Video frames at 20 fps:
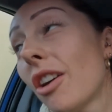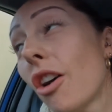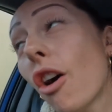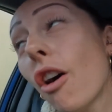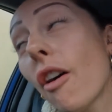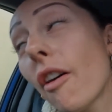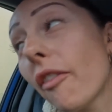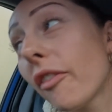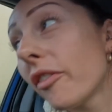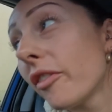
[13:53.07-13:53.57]

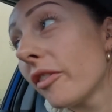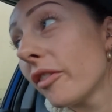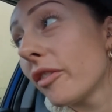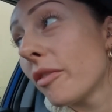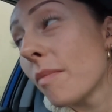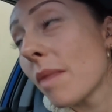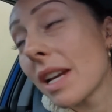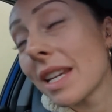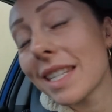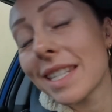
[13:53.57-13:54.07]
off
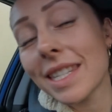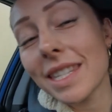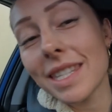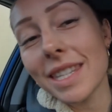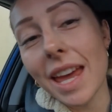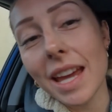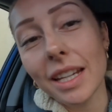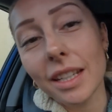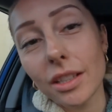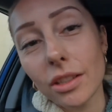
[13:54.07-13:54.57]
for my
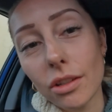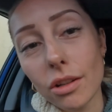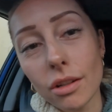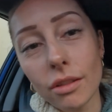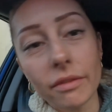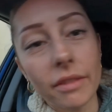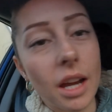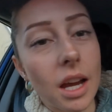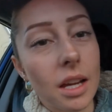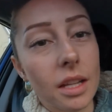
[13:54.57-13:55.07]
second
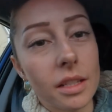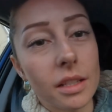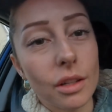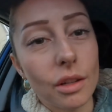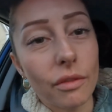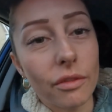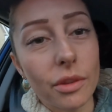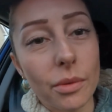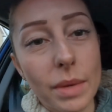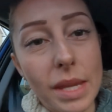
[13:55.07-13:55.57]
long run
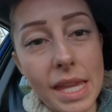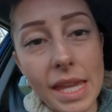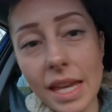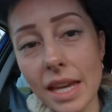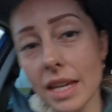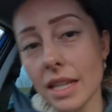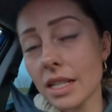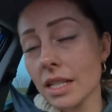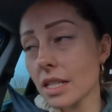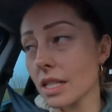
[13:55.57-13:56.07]
of the
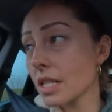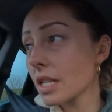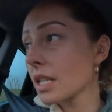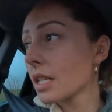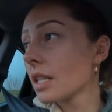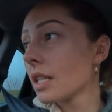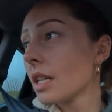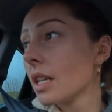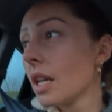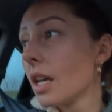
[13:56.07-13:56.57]
weekend.
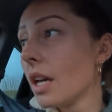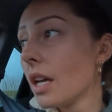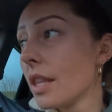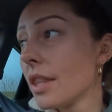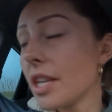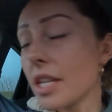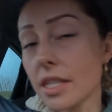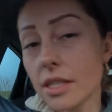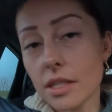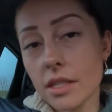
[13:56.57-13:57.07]

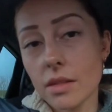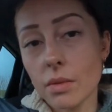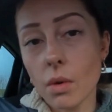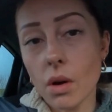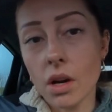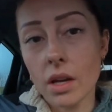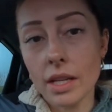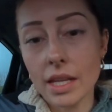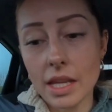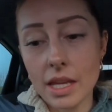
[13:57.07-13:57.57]
This
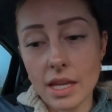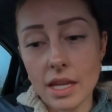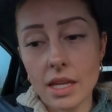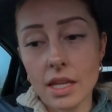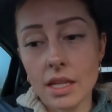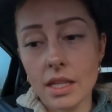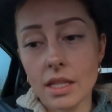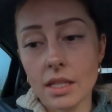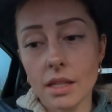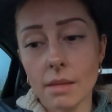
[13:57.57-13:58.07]
one
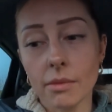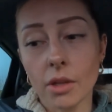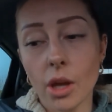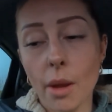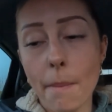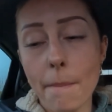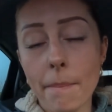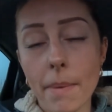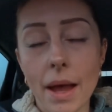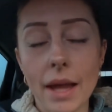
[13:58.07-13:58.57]
is, I'm
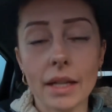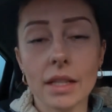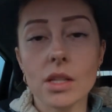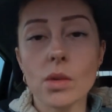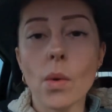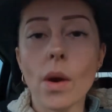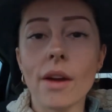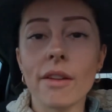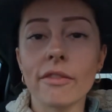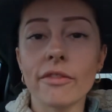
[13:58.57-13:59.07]
going back
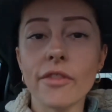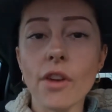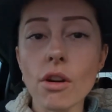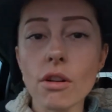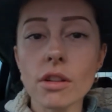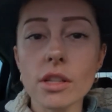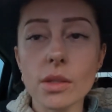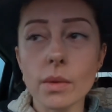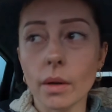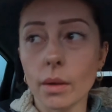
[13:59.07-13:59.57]
to Wareham
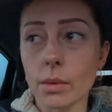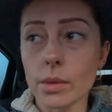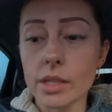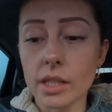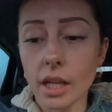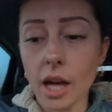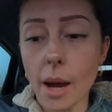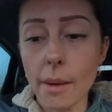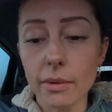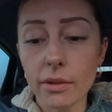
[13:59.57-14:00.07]
Forest where I was
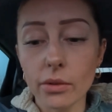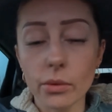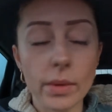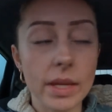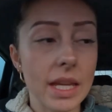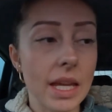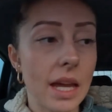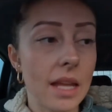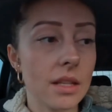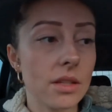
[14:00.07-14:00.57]
a couple of
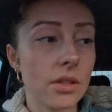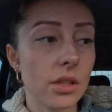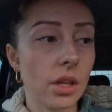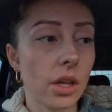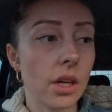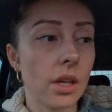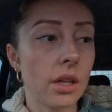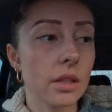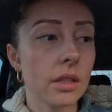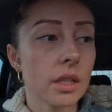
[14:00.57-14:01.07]
weekends
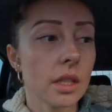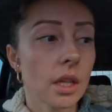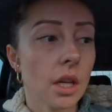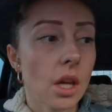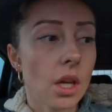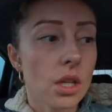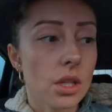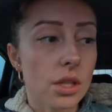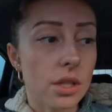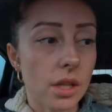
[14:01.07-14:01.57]
ago,
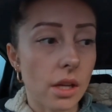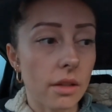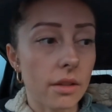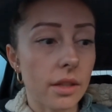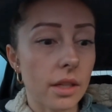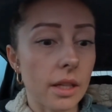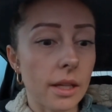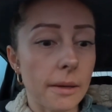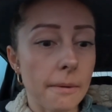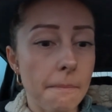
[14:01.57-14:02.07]
so
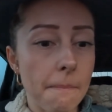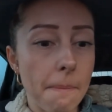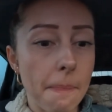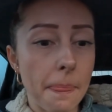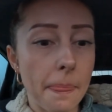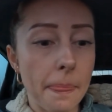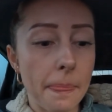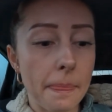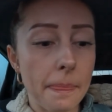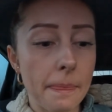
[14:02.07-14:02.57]
that
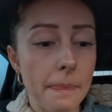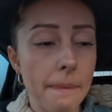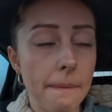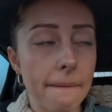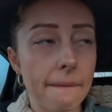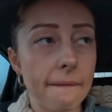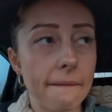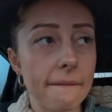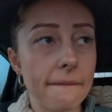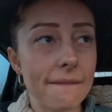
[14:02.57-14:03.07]

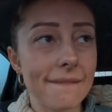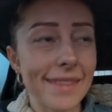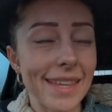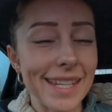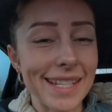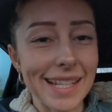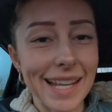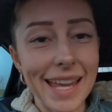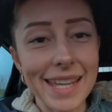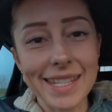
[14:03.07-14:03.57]

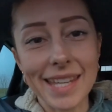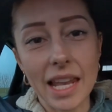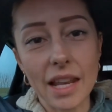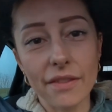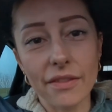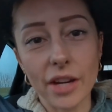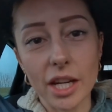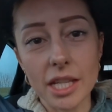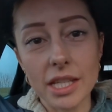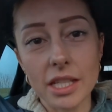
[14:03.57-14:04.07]
there's less
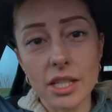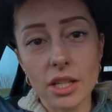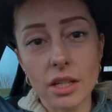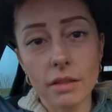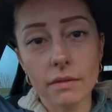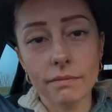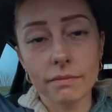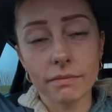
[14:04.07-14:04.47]
elevation.